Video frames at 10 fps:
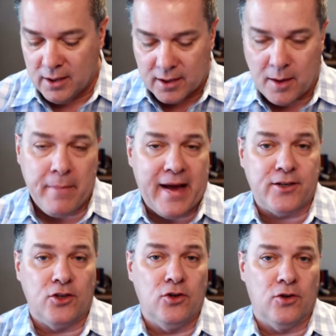come
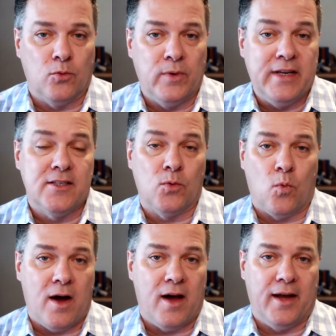back to your reason
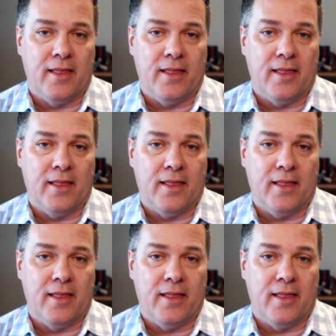why?